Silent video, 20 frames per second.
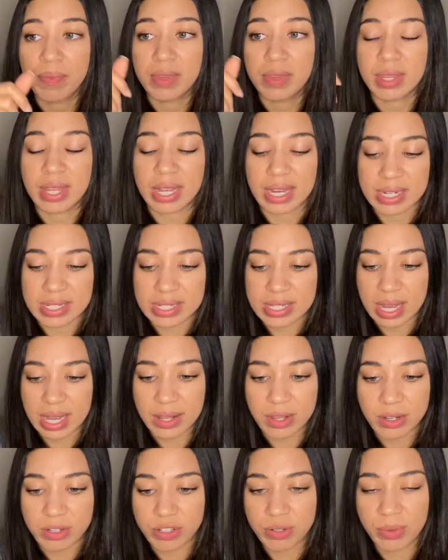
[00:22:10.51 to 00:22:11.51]
They can
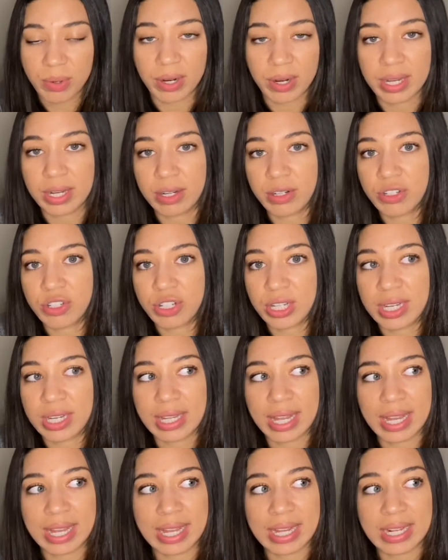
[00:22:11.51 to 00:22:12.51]
tether to our energy. They
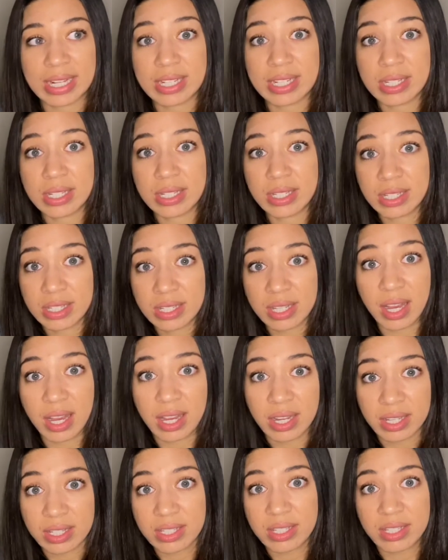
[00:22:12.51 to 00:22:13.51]
can suck
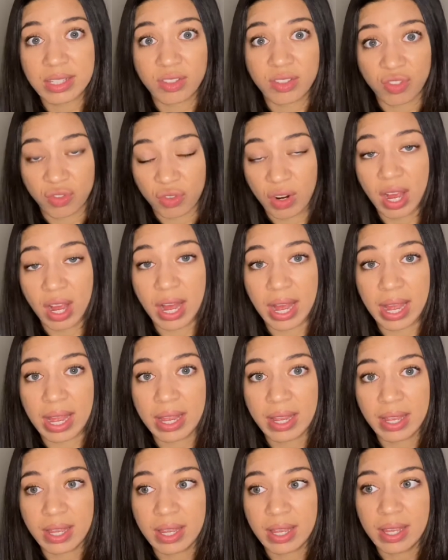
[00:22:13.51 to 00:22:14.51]
us
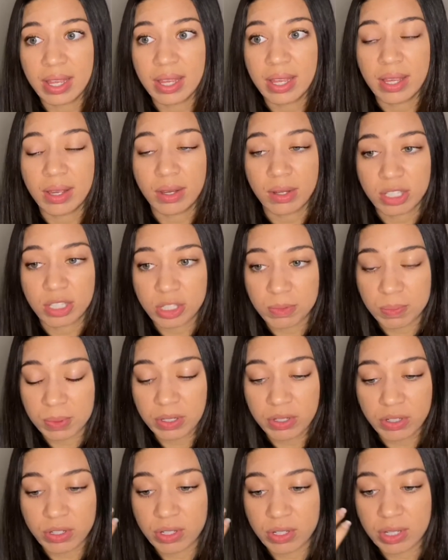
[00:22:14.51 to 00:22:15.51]
dry. Spiritual